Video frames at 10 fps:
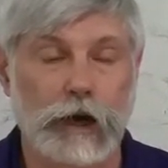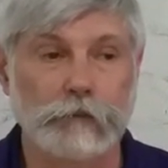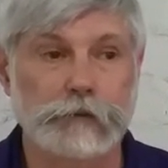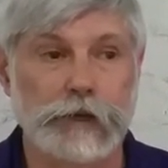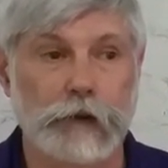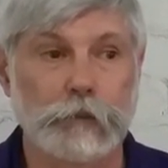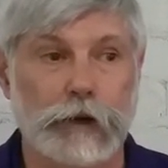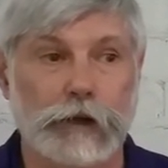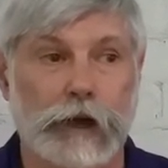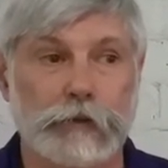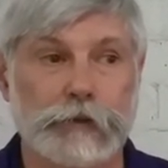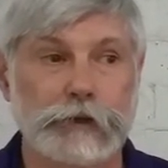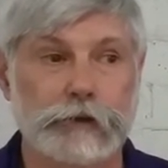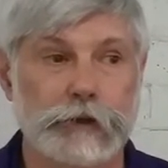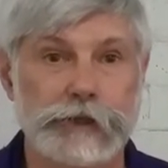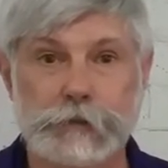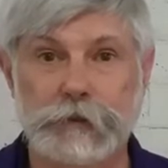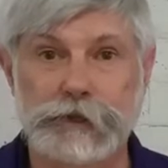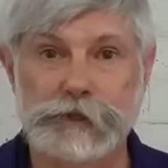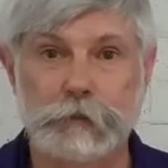obviously, I think there needs to
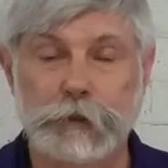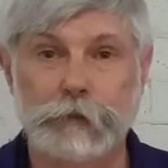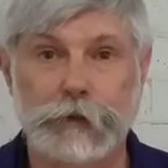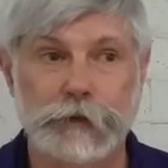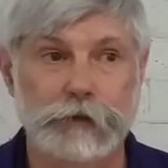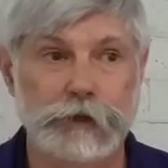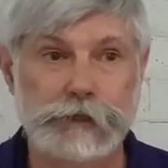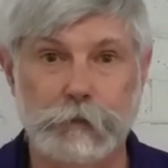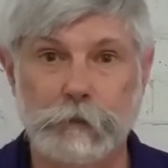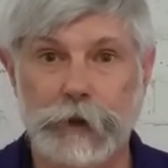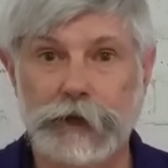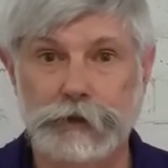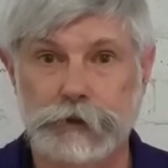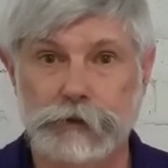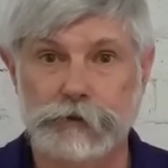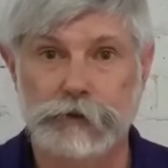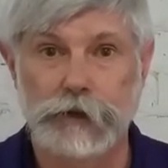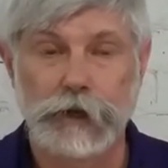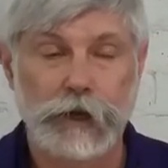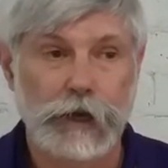be discipline, but I think there needs to be patience.
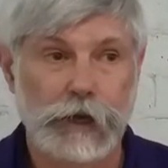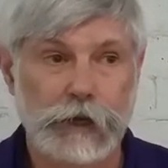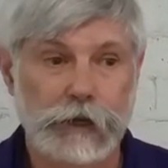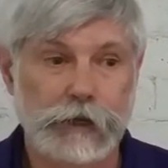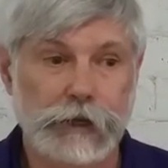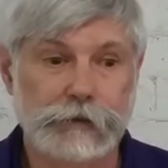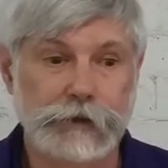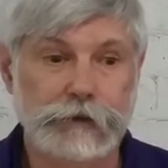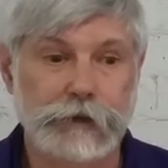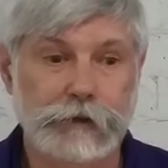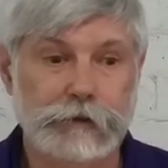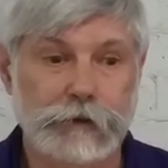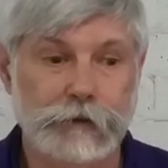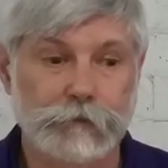And I think that,